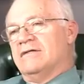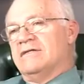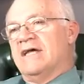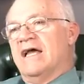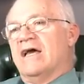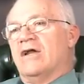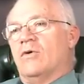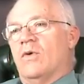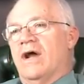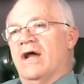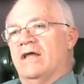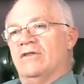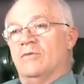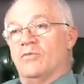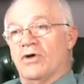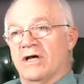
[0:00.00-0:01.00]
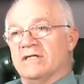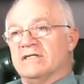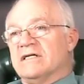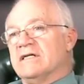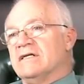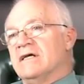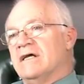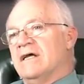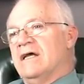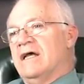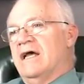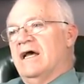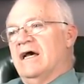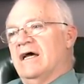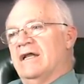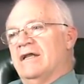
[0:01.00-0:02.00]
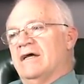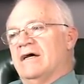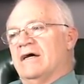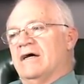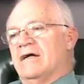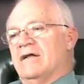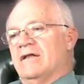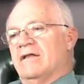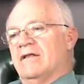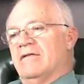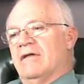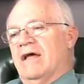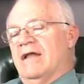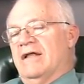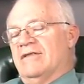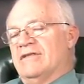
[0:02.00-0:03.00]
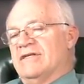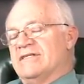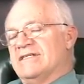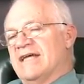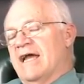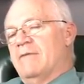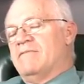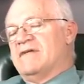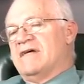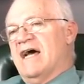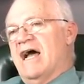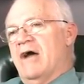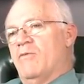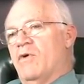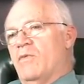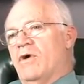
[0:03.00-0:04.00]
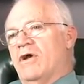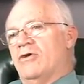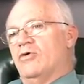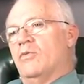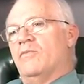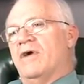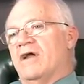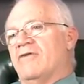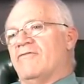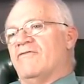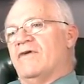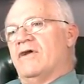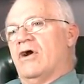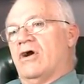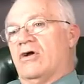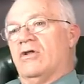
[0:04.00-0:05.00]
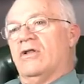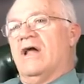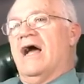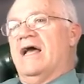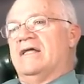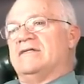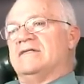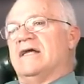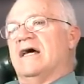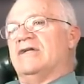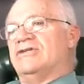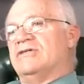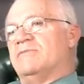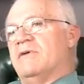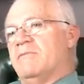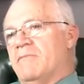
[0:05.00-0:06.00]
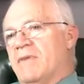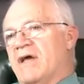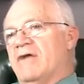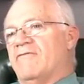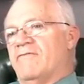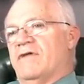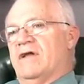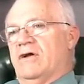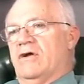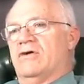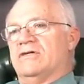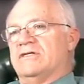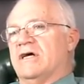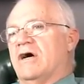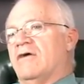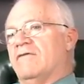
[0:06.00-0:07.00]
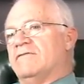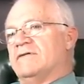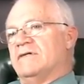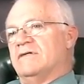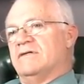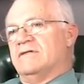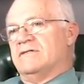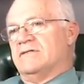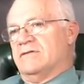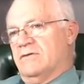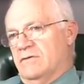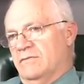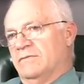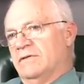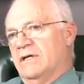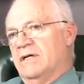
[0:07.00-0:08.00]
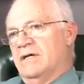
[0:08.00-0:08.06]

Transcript: taken away in the present. And at the same time, we want to benefit our clients, not just be benefiting ourselves. So,